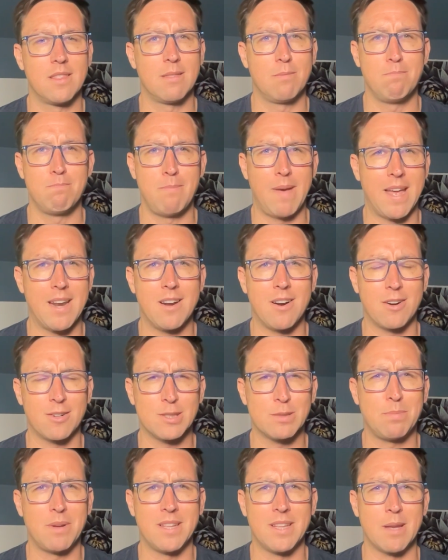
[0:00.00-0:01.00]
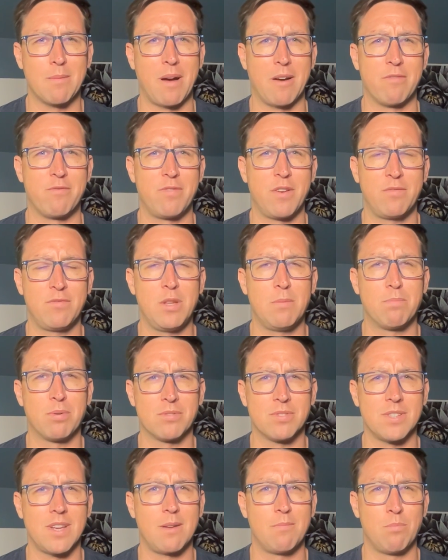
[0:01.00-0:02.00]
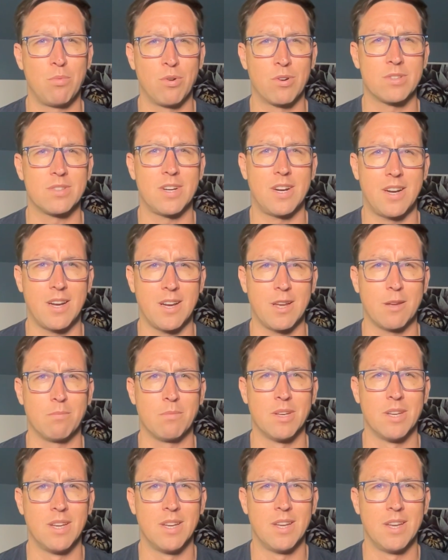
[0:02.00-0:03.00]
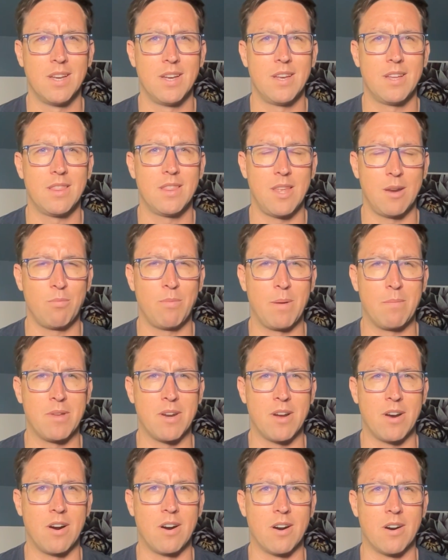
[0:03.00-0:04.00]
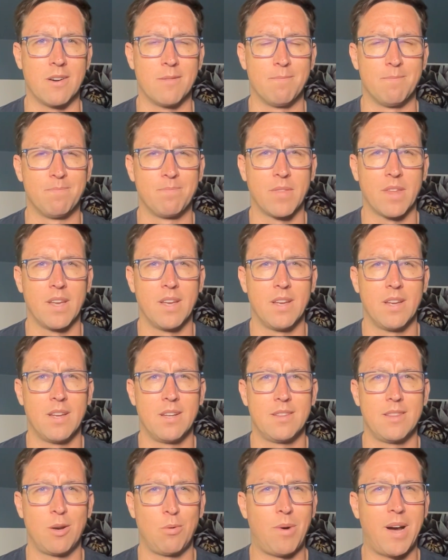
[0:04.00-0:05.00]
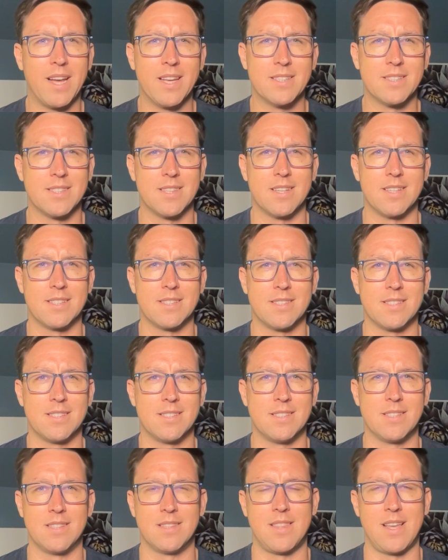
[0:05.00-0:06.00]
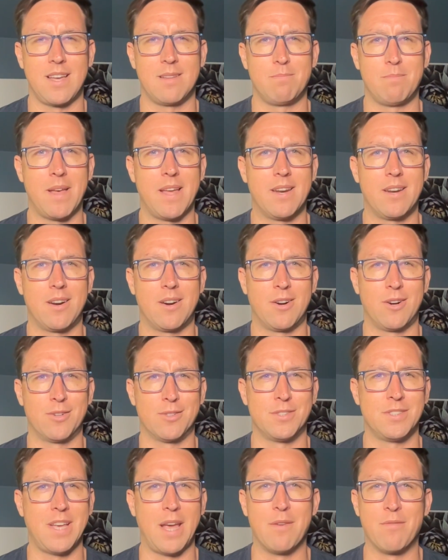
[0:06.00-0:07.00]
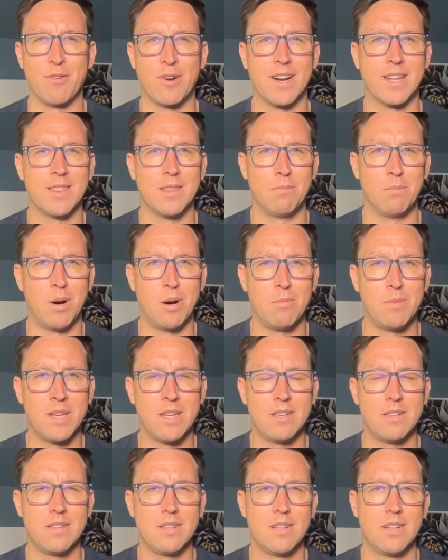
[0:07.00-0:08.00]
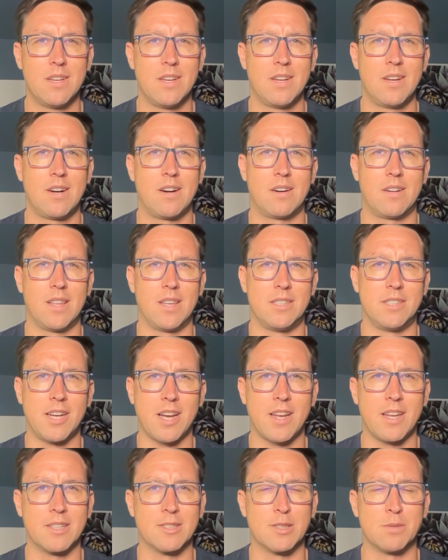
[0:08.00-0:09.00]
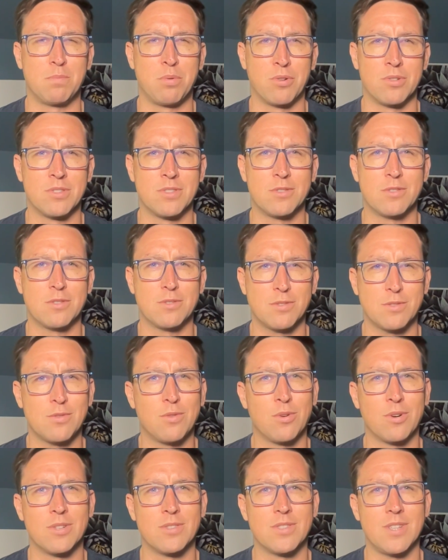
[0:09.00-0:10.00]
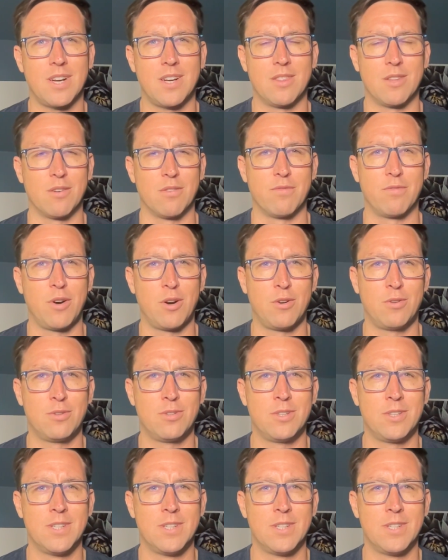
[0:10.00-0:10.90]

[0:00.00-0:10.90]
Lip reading: Men are spending about 50% more time than women are. Now, why is this? Is it that men are savoring the moment? Are they checking sports scores on their phone?